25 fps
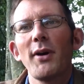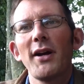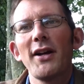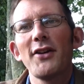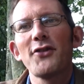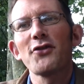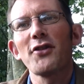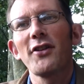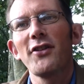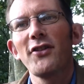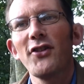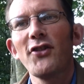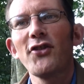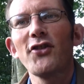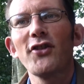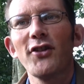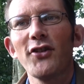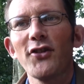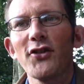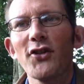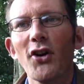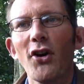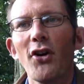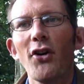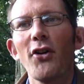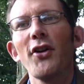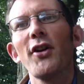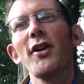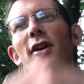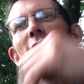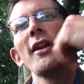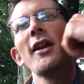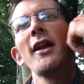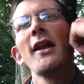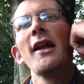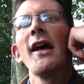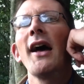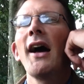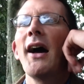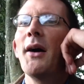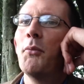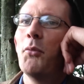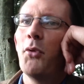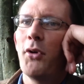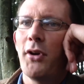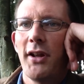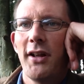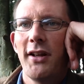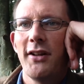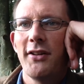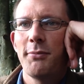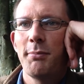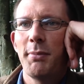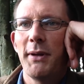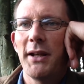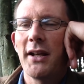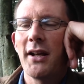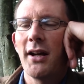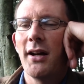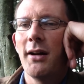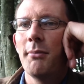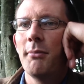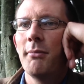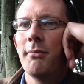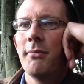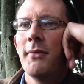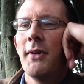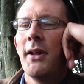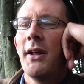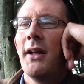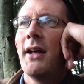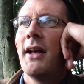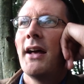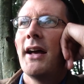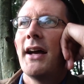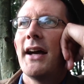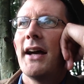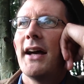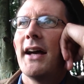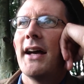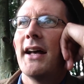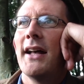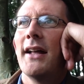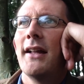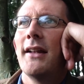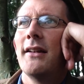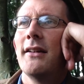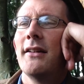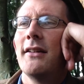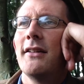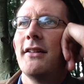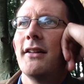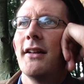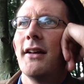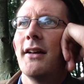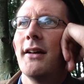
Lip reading: where transition has gone and what it has become, and